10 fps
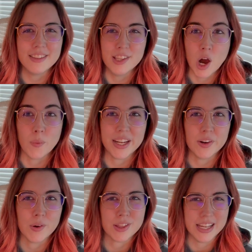
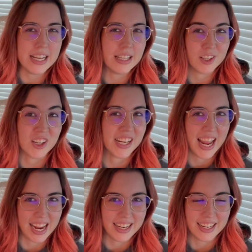knowing or thinking they're gonna
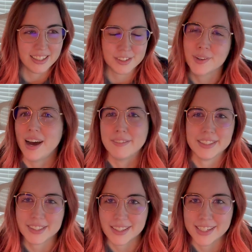hate it, and so
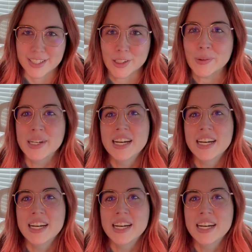obviously they do.